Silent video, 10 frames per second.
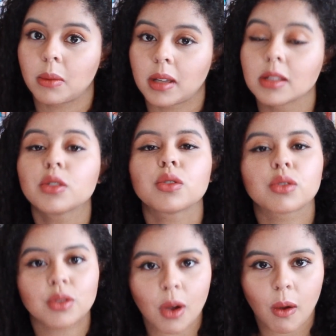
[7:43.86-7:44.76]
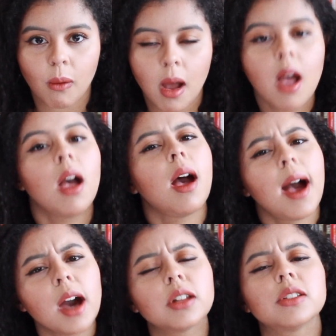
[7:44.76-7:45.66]
one. So,
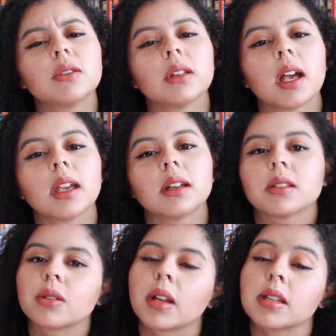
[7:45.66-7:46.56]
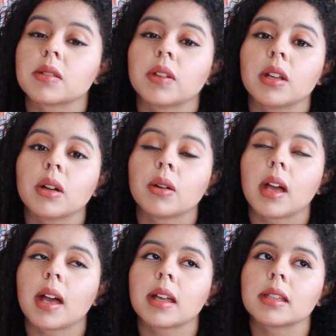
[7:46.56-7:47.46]
how did you like today's video,
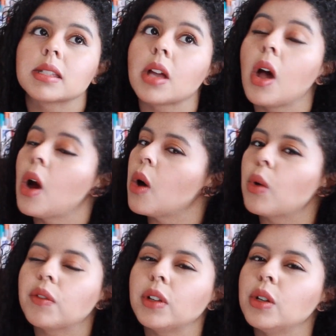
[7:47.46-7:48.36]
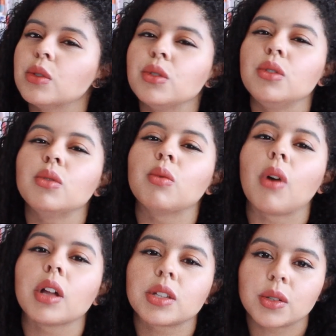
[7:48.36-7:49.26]
and what video do you
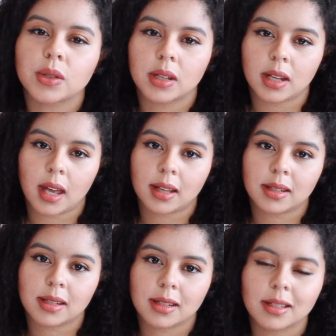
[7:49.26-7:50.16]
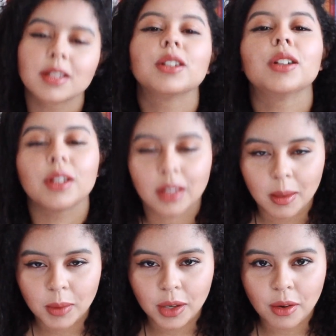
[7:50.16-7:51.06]
want to see next? Let
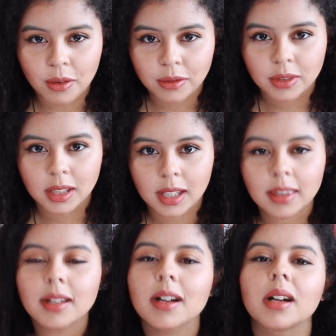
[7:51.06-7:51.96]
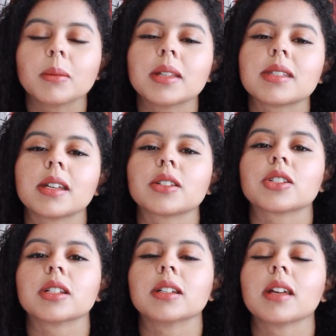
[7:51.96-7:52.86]
me know in the comments
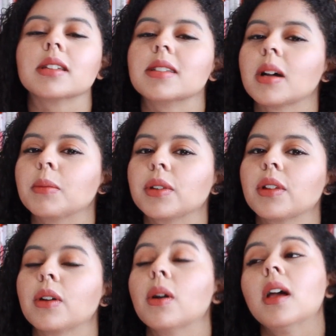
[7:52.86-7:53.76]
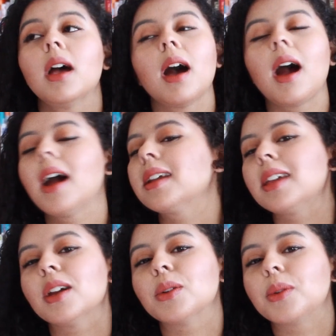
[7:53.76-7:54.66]
section down below. I
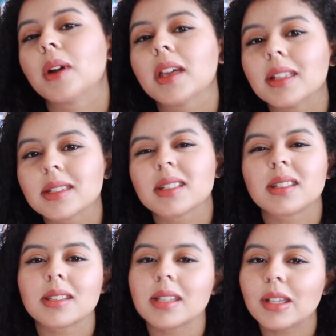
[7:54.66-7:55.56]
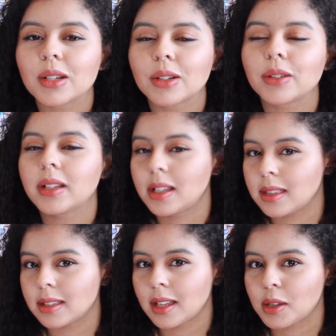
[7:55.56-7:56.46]
can't wait to see you in
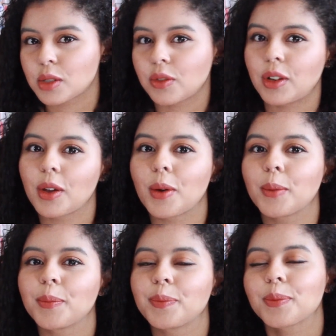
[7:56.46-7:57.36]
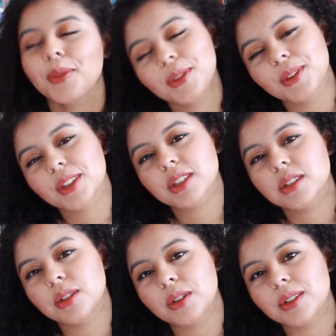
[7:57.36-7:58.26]
the next video.
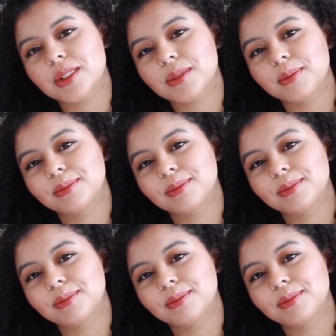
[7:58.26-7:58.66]
Toodles.